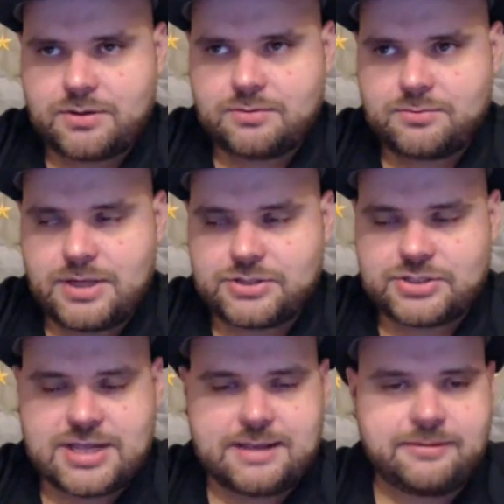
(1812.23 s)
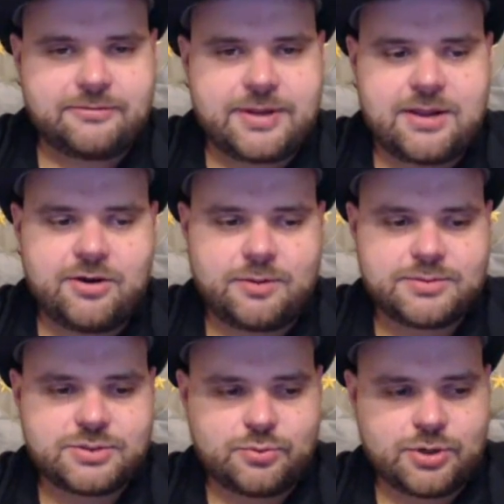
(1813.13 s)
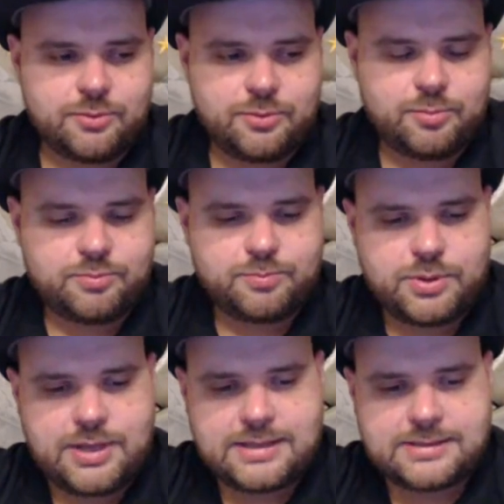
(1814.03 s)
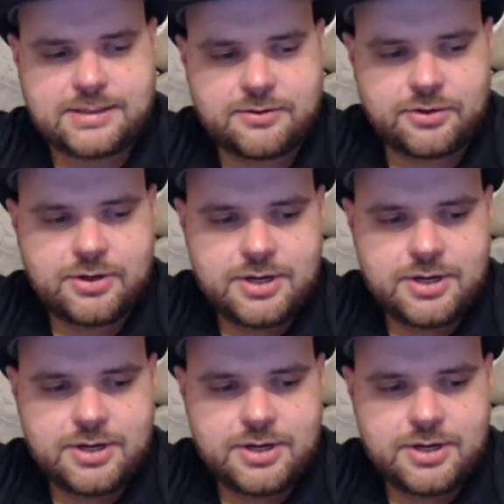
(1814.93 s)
just came in from K-Arms, so we're going to be putting that together.